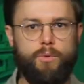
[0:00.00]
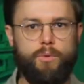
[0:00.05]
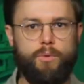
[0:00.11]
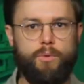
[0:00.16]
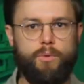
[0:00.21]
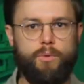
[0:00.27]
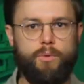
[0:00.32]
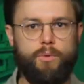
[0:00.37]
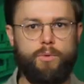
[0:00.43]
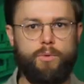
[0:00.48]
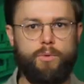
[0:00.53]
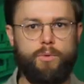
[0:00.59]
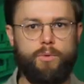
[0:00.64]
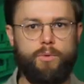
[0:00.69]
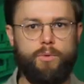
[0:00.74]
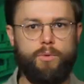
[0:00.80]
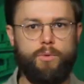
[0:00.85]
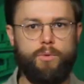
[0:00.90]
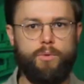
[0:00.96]
a
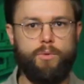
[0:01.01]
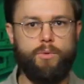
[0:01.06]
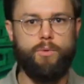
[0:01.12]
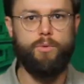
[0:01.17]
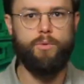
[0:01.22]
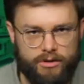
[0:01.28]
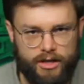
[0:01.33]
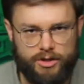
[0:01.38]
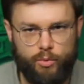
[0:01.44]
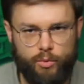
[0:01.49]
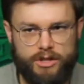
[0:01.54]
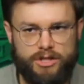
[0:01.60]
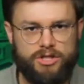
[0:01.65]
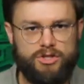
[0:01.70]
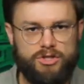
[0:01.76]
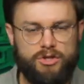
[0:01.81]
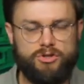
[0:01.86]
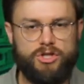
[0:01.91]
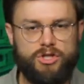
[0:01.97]
voice in the wilderness, which
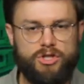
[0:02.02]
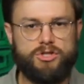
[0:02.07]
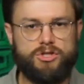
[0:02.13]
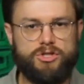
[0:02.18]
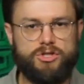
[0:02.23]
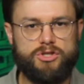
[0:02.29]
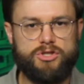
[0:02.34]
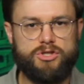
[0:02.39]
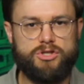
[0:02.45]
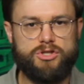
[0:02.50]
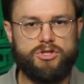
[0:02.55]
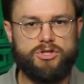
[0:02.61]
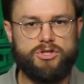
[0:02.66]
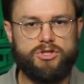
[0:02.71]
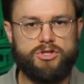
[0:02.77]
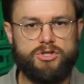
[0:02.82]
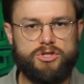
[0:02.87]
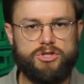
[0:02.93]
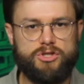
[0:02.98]
is just
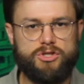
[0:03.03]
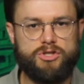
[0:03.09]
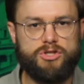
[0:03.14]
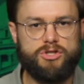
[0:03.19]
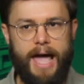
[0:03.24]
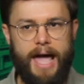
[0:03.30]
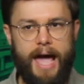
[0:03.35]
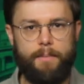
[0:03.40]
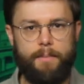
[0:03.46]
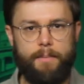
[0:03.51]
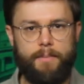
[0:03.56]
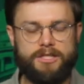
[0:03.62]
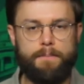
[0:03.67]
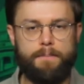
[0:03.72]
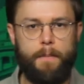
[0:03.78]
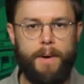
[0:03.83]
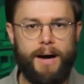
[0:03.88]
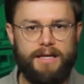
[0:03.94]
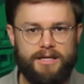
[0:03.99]
strange considering how much
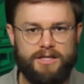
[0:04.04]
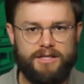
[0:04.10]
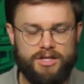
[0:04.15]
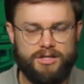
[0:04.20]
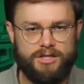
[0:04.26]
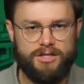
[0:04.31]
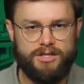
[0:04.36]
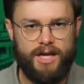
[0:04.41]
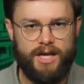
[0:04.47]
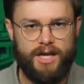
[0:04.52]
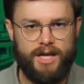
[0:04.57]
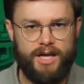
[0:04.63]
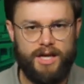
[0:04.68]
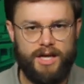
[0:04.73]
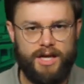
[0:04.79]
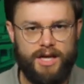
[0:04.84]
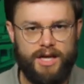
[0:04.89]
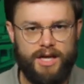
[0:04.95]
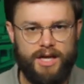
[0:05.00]
money is at
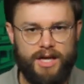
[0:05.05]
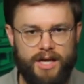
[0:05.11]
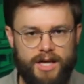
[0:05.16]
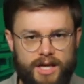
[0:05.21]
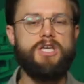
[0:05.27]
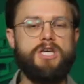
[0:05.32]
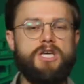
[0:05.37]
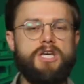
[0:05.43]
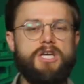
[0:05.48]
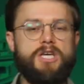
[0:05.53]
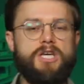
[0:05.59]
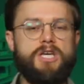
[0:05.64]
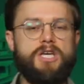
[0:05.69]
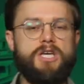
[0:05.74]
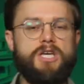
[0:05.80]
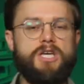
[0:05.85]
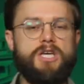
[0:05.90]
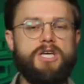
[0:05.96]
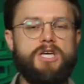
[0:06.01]
stake. Did you
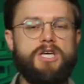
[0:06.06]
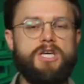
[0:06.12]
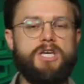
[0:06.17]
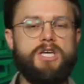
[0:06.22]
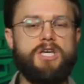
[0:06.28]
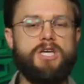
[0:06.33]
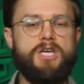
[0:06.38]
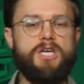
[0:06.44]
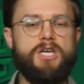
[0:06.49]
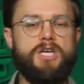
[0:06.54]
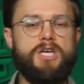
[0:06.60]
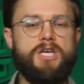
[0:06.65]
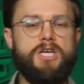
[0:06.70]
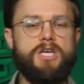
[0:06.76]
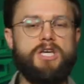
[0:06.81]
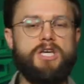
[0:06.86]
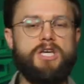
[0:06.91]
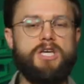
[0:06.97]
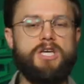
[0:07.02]
know?
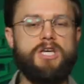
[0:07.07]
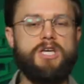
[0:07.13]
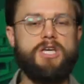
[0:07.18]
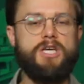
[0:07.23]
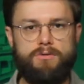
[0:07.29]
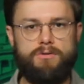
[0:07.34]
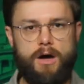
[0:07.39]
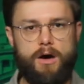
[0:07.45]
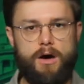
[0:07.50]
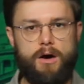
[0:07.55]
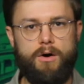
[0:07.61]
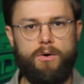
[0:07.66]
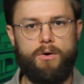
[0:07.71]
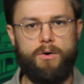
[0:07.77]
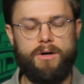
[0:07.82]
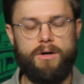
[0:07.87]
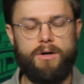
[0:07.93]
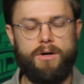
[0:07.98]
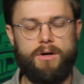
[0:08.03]
Did you
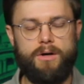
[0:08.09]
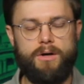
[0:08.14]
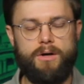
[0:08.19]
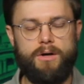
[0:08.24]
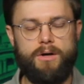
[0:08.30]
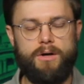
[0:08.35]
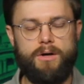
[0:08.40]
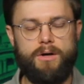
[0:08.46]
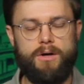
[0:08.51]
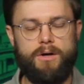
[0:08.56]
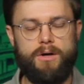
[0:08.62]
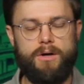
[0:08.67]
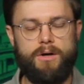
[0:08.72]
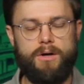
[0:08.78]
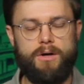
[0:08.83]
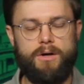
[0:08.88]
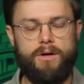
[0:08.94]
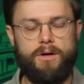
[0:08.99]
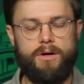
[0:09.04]
know that
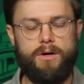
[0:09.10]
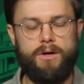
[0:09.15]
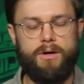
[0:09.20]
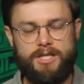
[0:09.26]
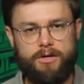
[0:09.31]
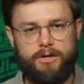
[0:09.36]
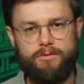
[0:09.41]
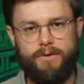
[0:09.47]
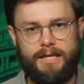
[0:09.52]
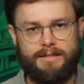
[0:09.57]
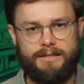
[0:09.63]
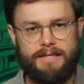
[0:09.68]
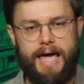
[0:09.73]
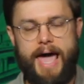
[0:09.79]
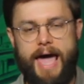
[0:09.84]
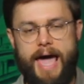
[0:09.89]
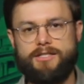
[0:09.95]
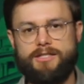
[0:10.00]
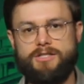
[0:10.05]
some cigarette
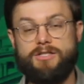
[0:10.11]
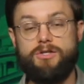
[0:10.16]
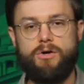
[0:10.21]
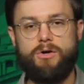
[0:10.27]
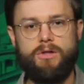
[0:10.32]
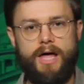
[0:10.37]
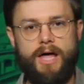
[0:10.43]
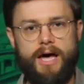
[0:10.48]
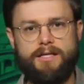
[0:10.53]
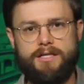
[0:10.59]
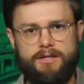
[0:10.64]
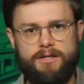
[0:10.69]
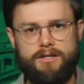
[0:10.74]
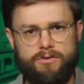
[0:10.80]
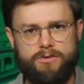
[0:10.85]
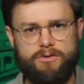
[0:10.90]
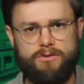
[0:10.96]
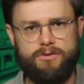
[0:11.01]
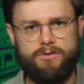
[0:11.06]
taxes collected in the
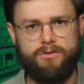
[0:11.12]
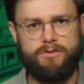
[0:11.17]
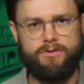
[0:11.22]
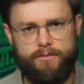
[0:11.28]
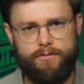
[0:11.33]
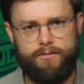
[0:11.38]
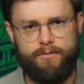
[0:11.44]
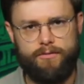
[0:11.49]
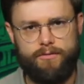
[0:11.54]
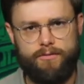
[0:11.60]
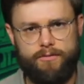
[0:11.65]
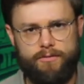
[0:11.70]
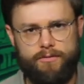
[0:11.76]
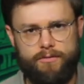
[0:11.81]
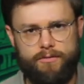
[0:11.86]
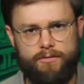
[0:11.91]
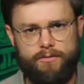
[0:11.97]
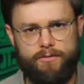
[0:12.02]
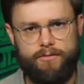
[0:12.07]
great state of
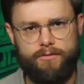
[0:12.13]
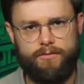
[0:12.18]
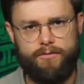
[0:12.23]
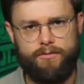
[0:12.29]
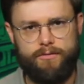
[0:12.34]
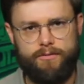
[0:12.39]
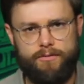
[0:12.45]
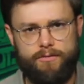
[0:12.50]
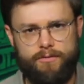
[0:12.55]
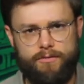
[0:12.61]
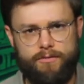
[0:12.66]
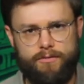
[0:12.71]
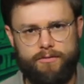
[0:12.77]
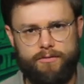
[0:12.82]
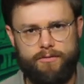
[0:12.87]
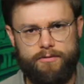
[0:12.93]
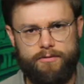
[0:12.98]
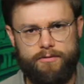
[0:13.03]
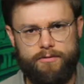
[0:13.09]
Oklahoma actually
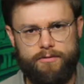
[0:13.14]
become